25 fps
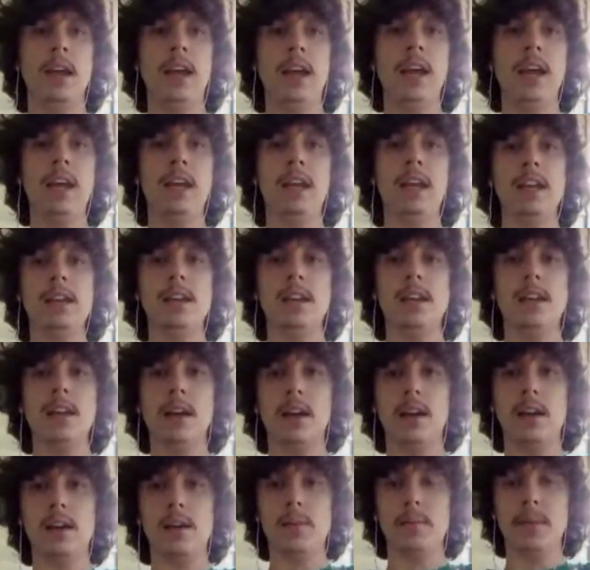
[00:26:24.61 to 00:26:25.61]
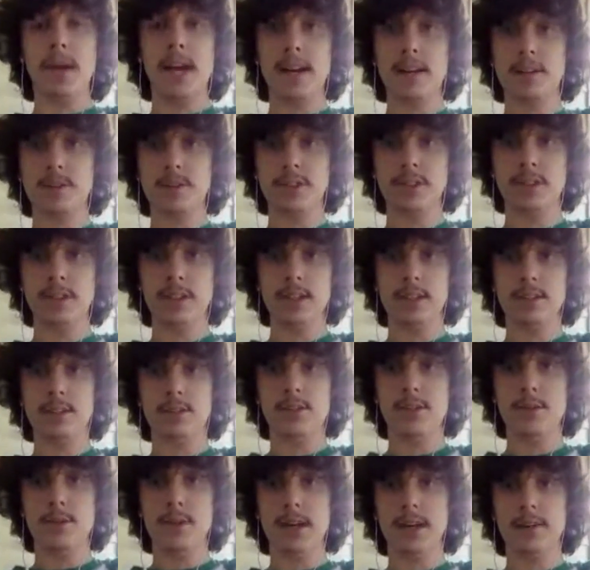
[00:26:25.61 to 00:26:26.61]
a action that
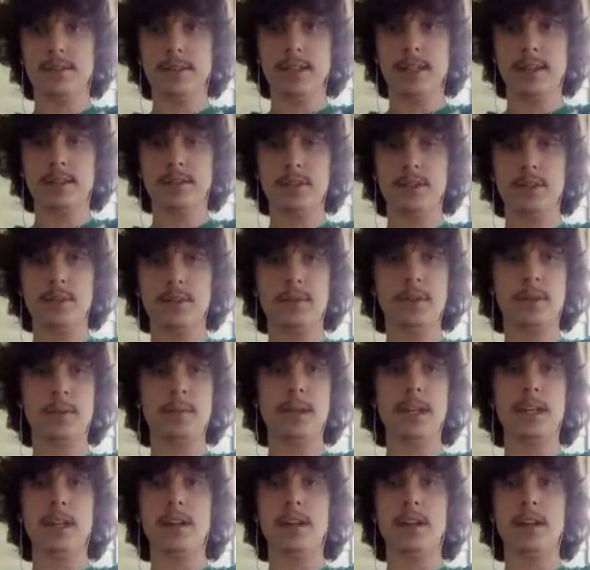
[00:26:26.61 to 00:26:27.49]
you have to have in your film,